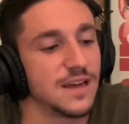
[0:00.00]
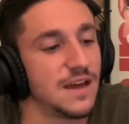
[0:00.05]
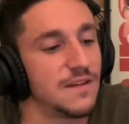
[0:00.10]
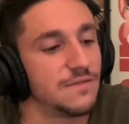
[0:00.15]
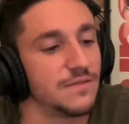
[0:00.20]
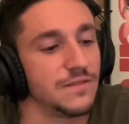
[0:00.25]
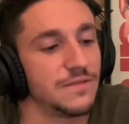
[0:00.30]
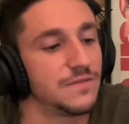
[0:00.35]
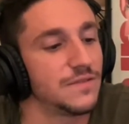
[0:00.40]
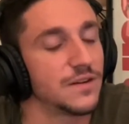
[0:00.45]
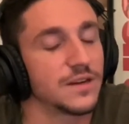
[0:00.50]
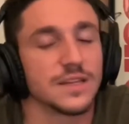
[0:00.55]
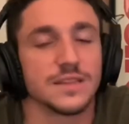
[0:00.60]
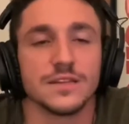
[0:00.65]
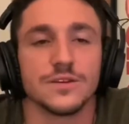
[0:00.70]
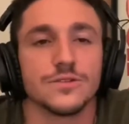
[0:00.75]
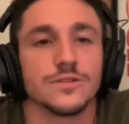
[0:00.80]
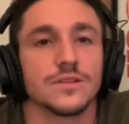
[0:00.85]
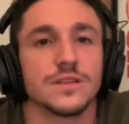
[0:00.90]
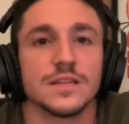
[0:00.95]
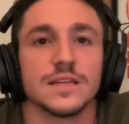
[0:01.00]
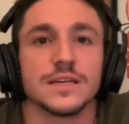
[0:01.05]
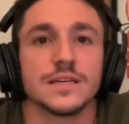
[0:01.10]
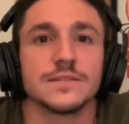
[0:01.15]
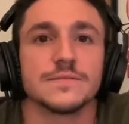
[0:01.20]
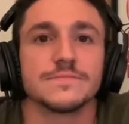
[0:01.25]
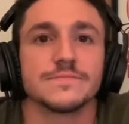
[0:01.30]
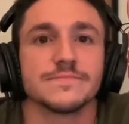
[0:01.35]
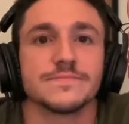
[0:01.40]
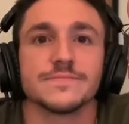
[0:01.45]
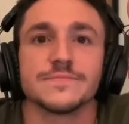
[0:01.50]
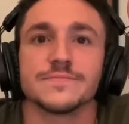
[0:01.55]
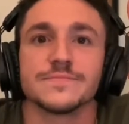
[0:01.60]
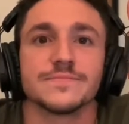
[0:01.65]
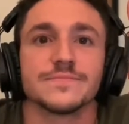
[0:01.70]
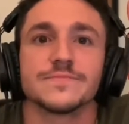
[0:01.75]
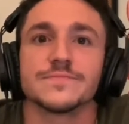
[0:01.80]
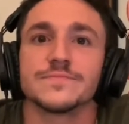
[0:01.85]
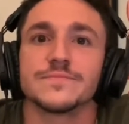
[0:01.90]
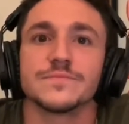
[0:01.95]
every fucking little thing
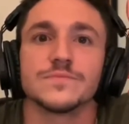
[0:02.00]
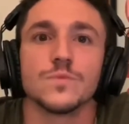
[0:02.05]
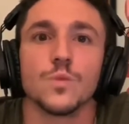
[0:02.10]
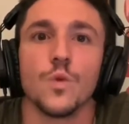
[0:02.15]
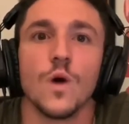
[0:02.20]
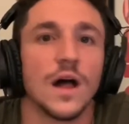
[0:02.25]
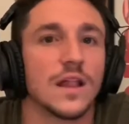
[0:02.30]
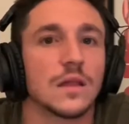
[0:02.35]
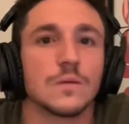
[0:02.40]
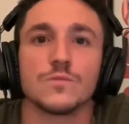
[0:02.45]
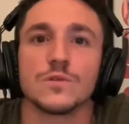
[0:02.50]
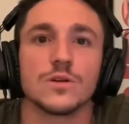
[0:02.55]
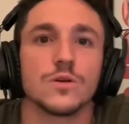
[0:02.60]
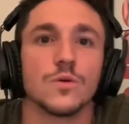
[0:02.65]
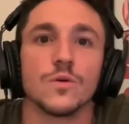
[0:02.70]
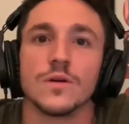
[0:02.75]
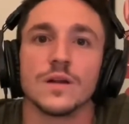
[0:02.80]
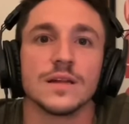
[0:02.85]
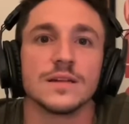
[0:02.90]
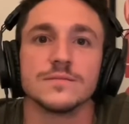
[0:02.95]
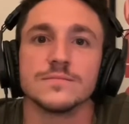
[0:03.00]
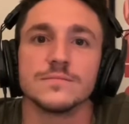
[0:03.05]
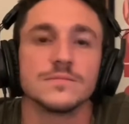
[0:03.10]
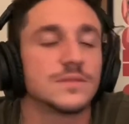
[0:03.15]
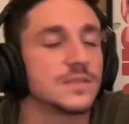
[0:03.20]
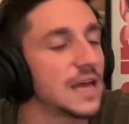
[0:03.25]
while I'm recording.